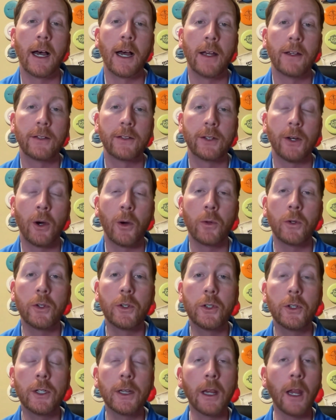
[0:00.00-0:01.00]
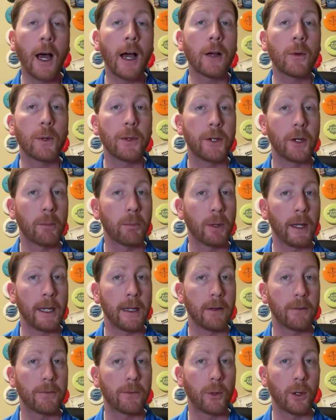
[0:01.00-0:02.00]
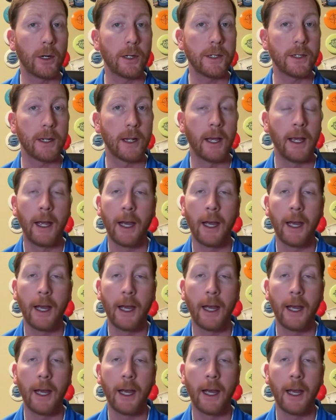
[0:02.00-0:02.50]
So good luck with your blanket fort.